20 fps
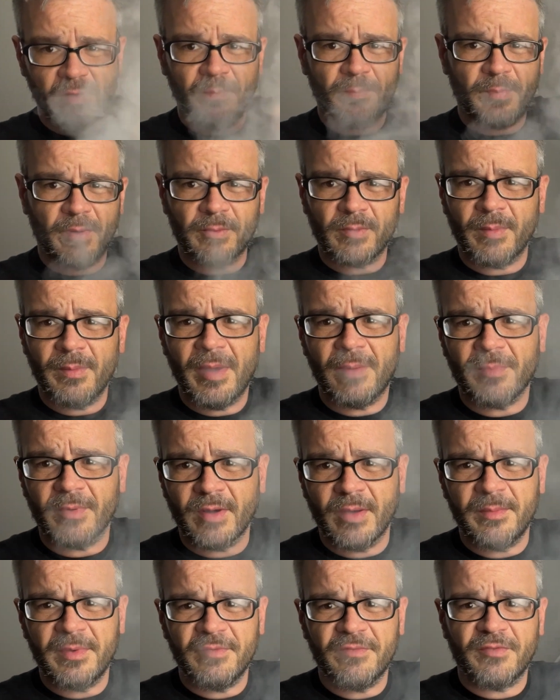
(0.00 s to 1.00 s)
But
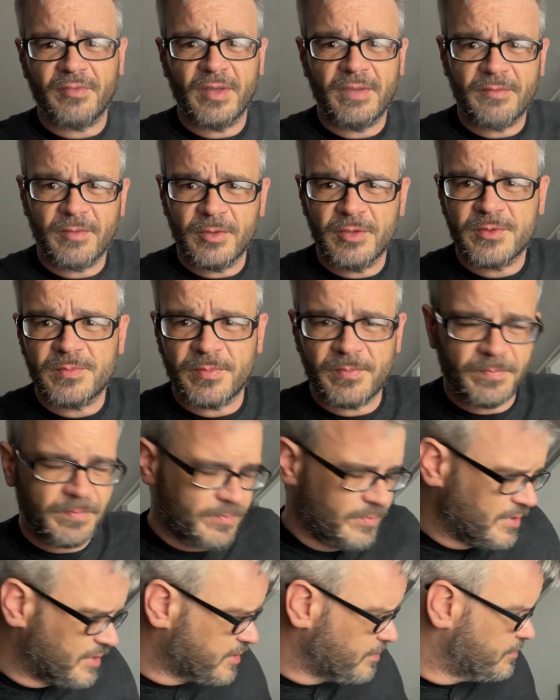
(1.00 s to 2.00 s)
remember, I mean, flavor is
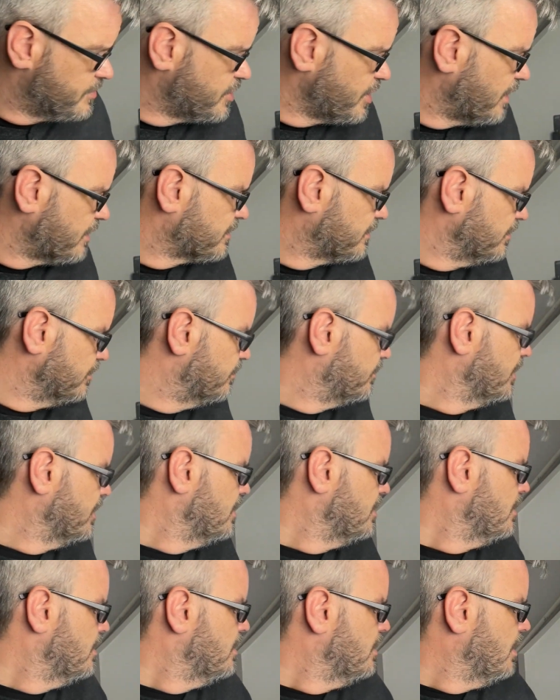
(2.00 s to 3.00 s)
subjective.
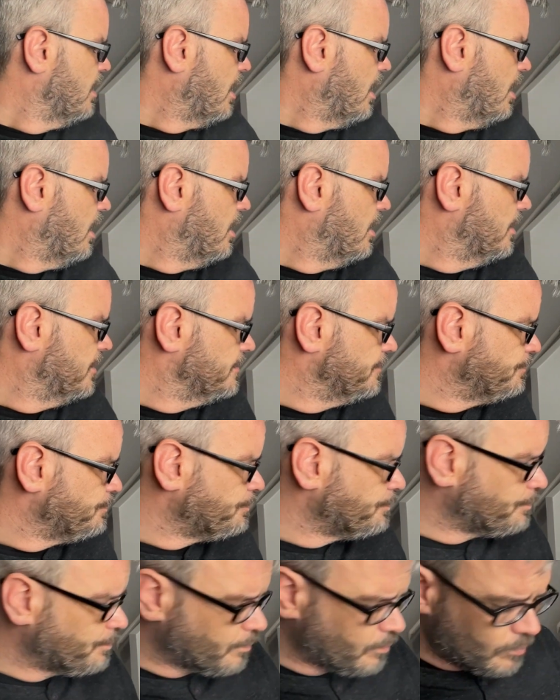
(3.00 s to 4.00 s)

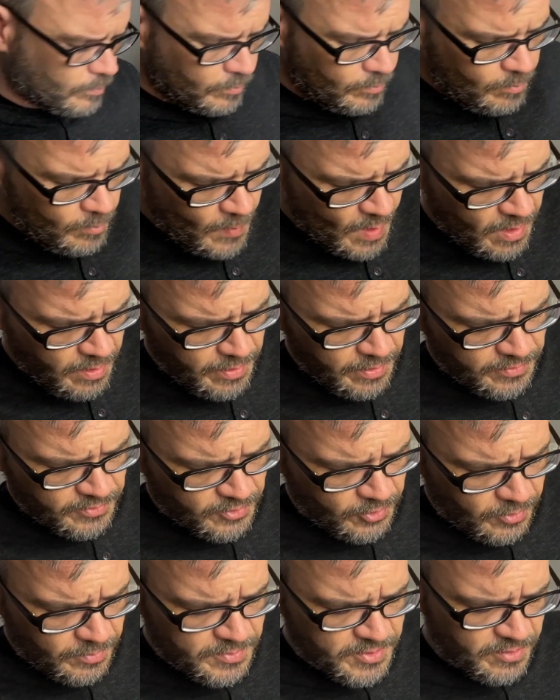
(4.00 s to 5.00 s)
In
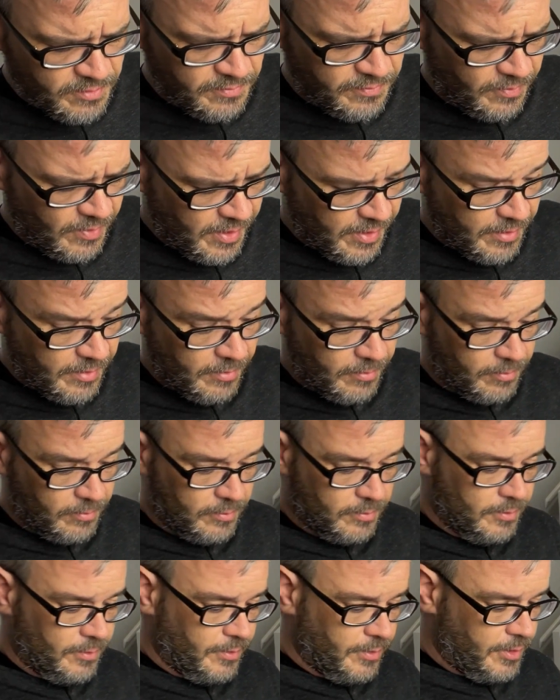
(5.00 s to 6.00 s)
terms of like,
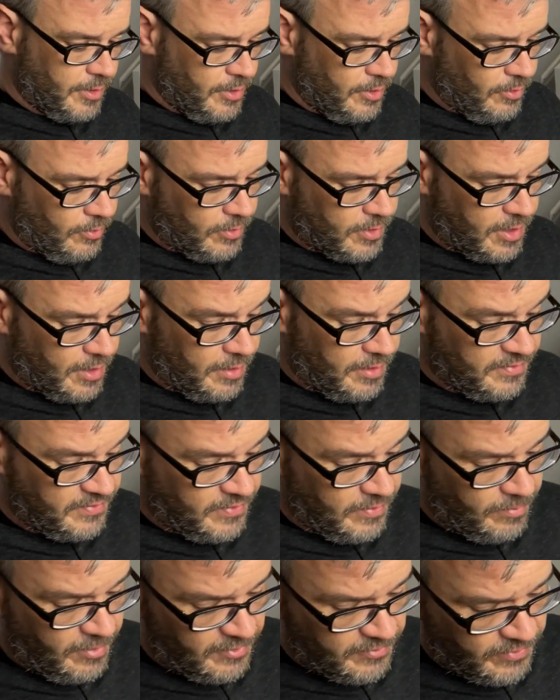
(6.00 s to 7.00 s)
you know, can I
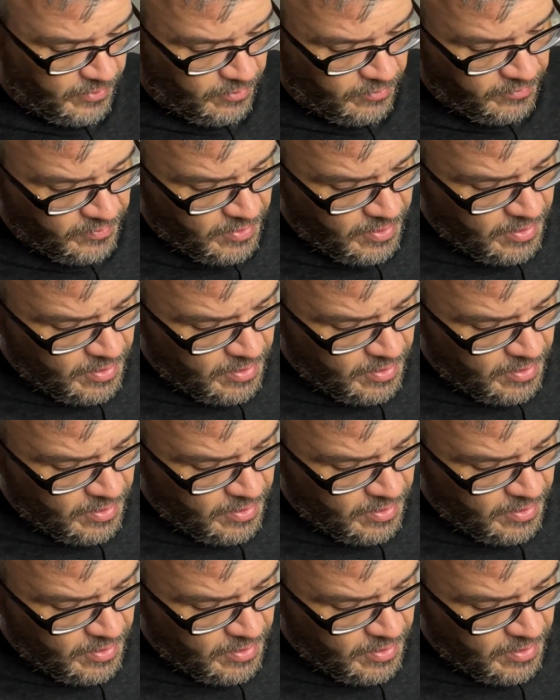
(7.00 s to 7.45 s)
see myself